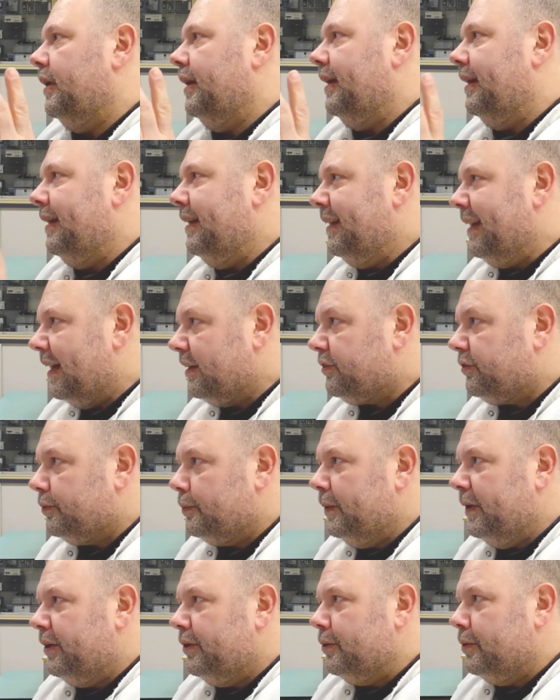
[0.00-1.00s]
yes,
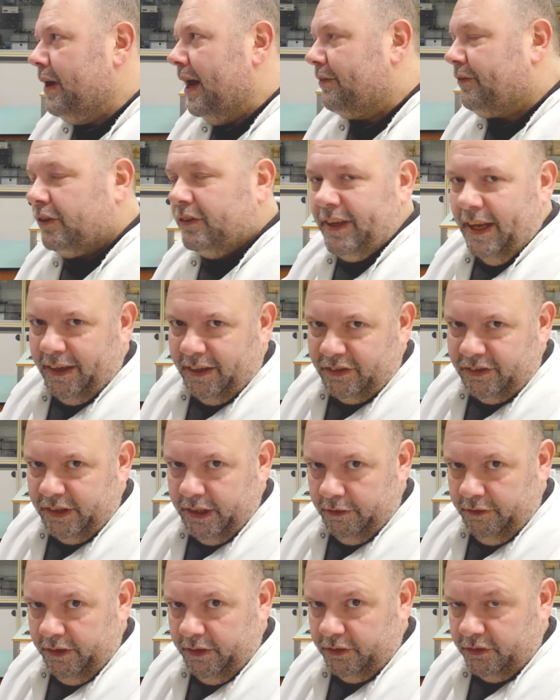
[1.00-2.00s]
we do have to take it
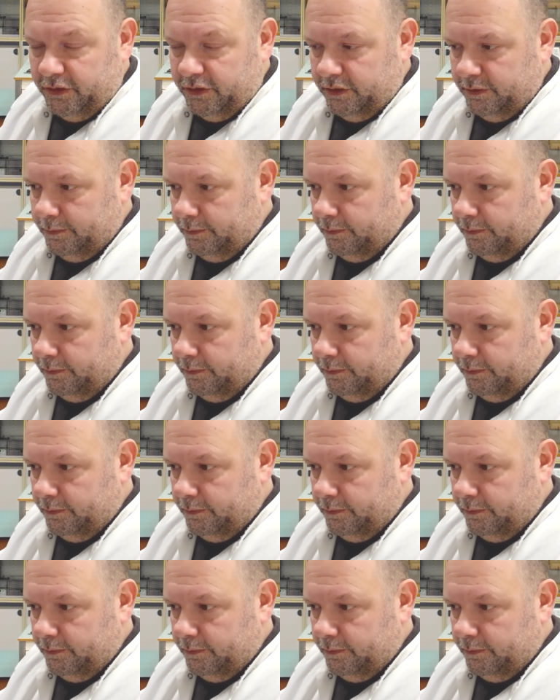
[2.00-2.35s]
serious.